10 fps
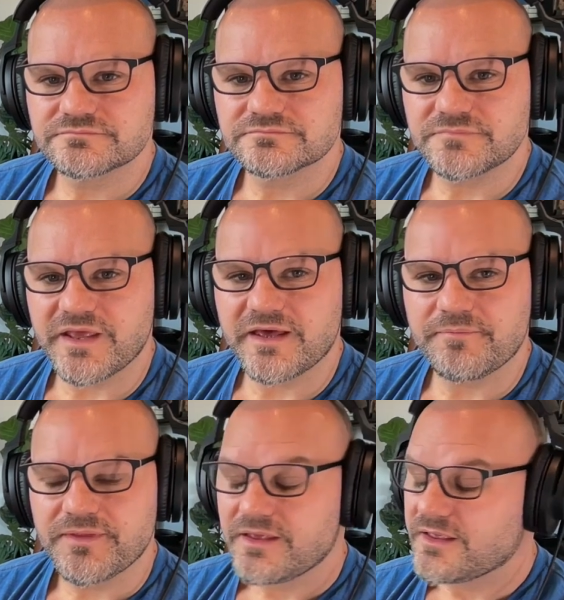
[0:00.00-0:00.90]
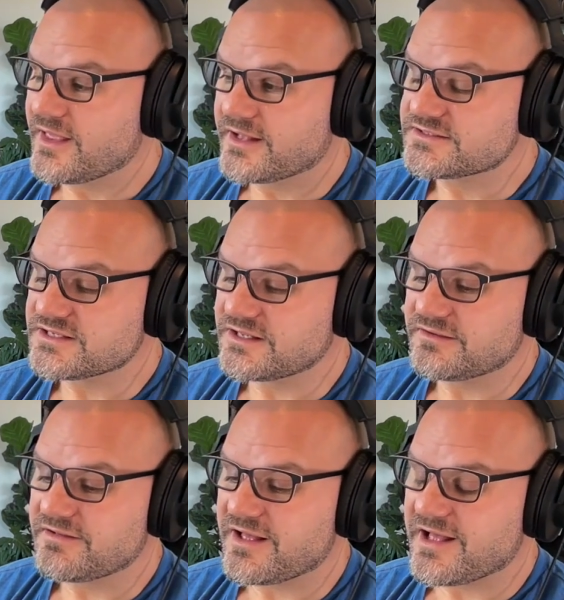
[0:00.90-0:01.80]
Yeah, yeah, it's.
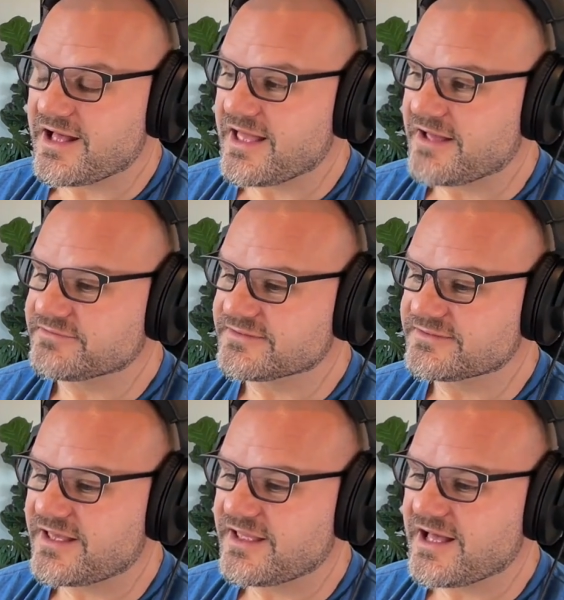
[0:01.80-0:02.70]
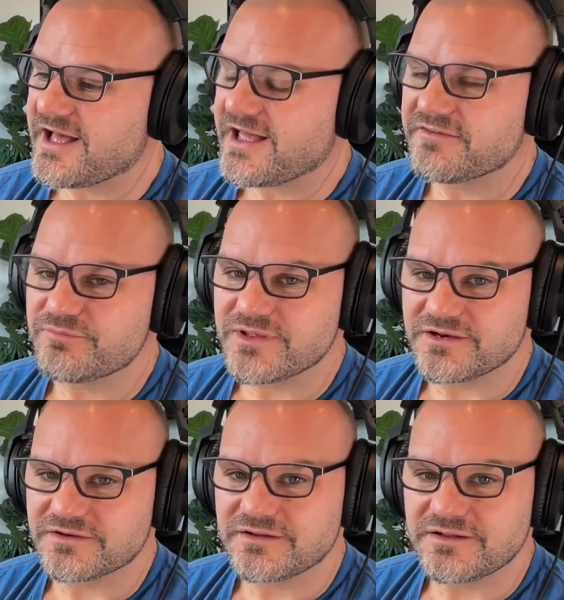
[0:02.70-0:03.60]
Uh, I have to say, I have
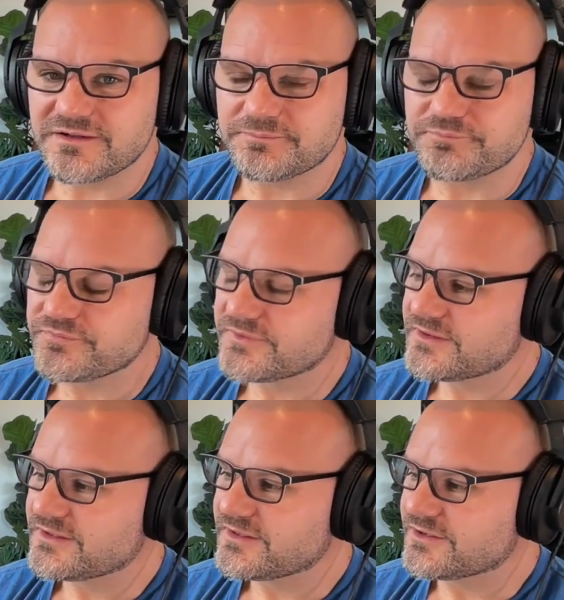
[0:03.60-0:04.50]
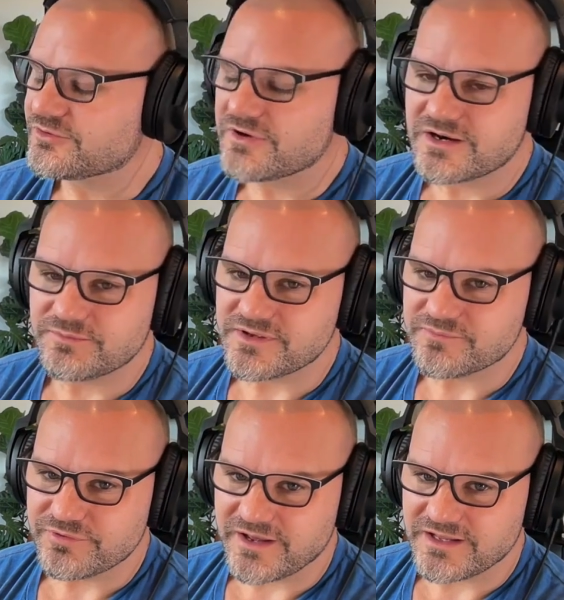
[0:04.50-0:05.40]
been um, incredibly
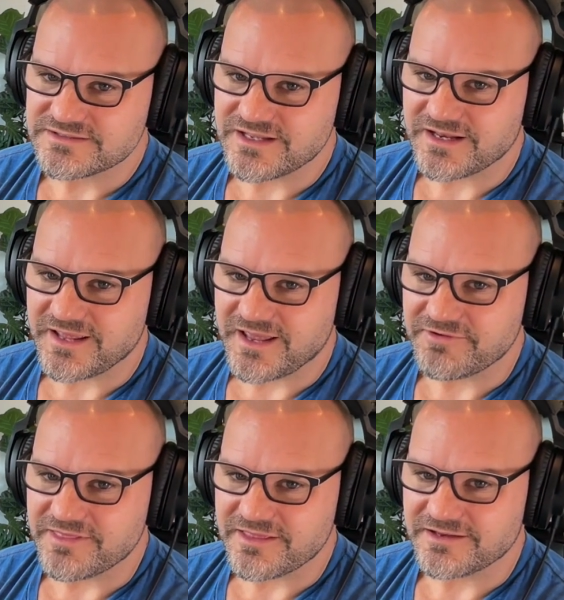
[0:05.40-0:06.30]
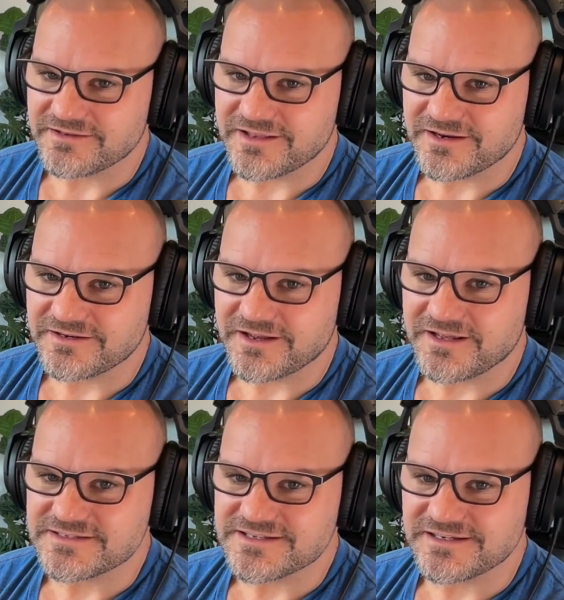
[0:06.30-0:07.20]
impressed on everything that it
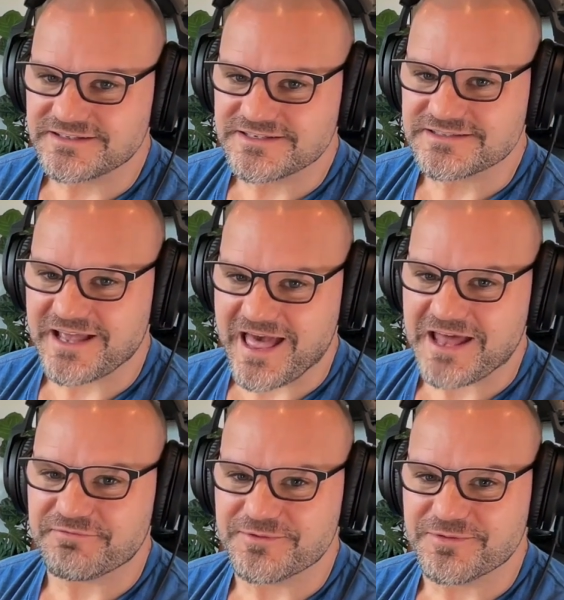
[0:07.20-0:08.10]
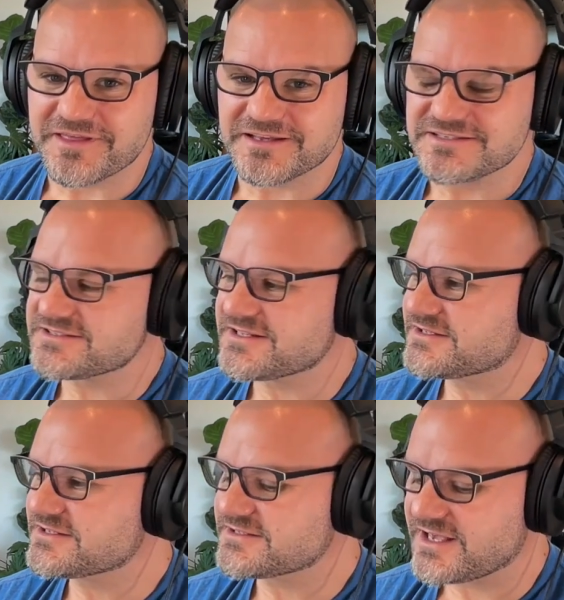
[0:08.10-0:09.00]
does. And just to add a few things, just
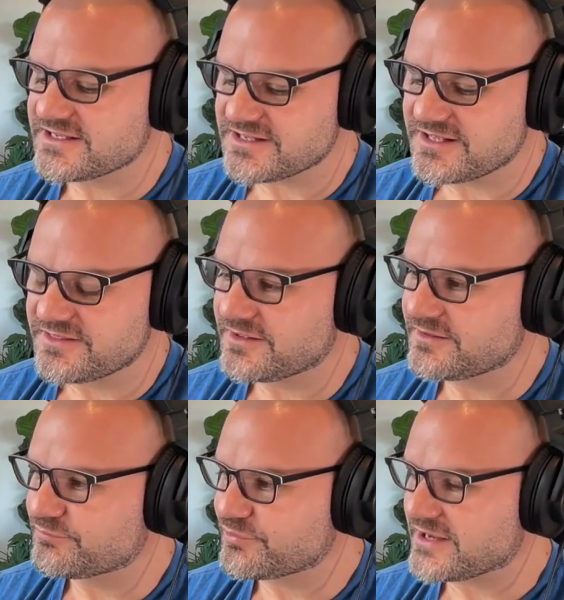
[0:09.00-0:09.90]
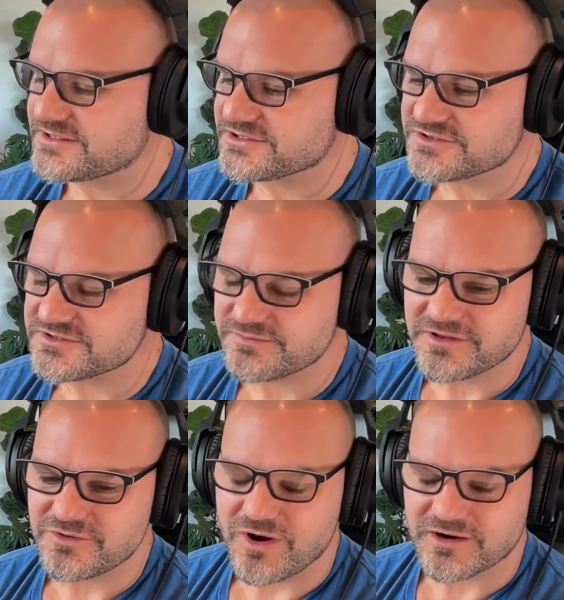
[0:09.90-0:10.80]
just in case uh, the practitioners
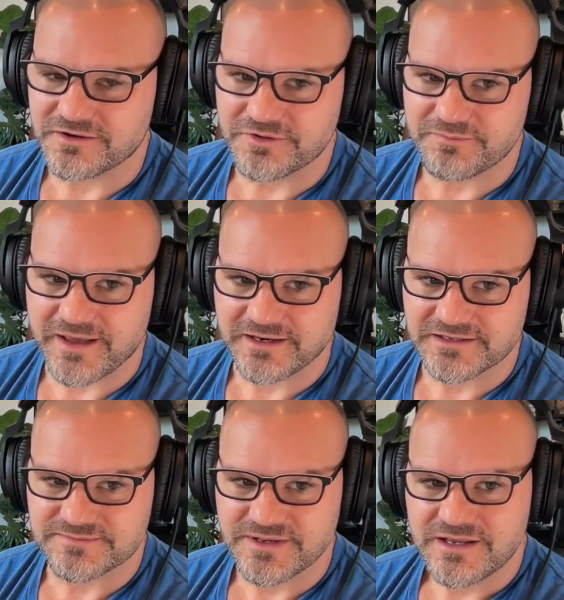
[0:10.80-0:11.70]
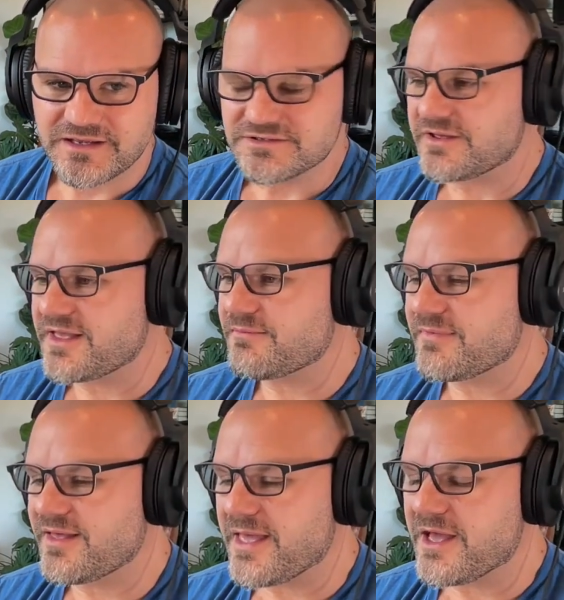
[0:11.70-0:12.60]
among you want to know the mechanism. So M-
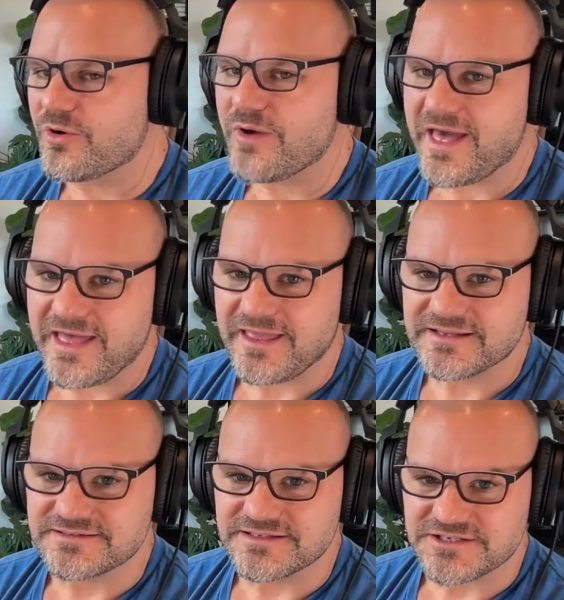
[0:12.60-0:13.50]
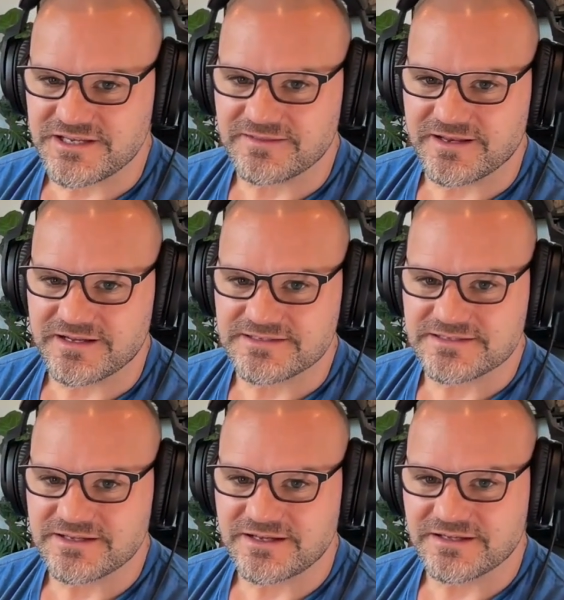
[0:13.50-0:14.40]
MAOA is the gene that
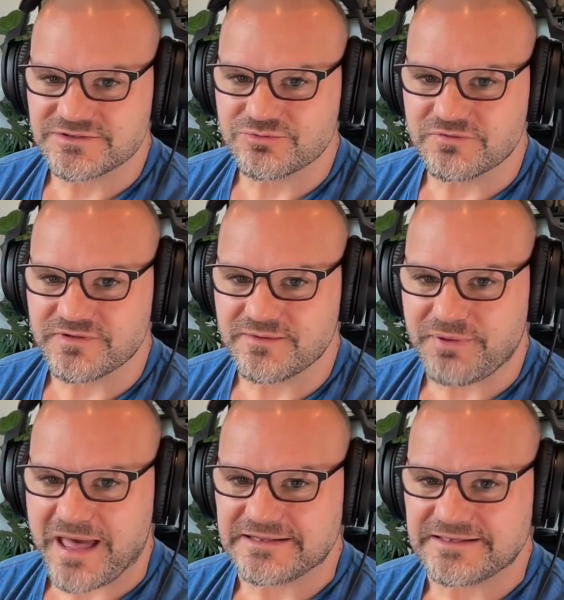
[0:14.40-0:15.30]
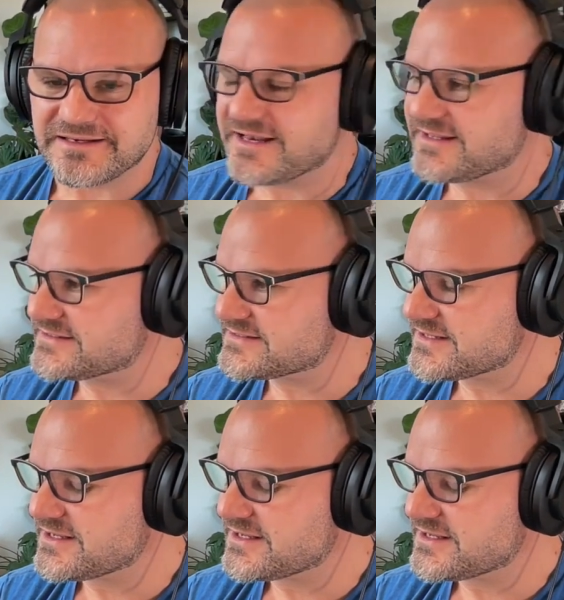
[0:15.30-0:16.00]
it's uh, sort of impacting that is